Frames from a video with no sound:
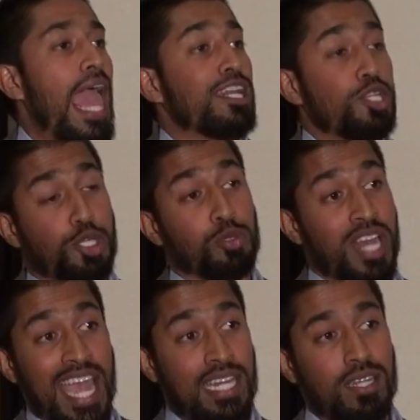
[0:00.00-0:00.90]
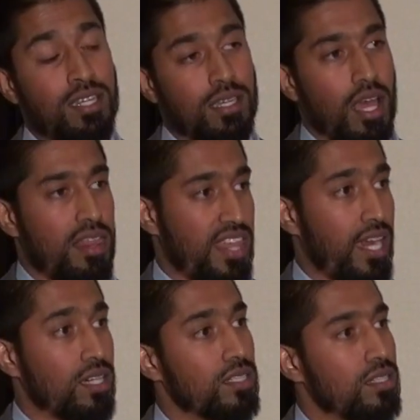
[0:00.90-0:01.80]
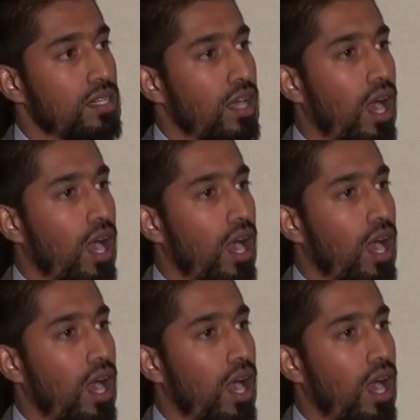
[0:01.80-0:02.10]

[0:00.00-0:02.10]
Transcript: and united their